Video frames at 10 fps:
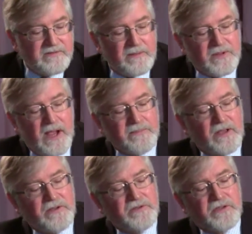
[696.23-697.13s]
And sometimes
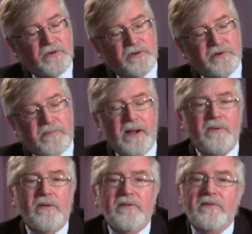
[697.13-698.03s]
I'll use the Coulter
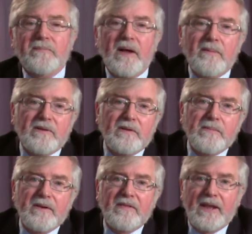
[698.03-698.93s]
Bible and sometimes a
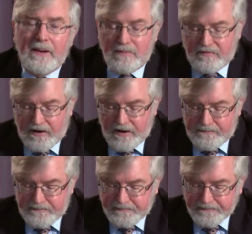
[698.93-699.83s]
little bit of the Amplified.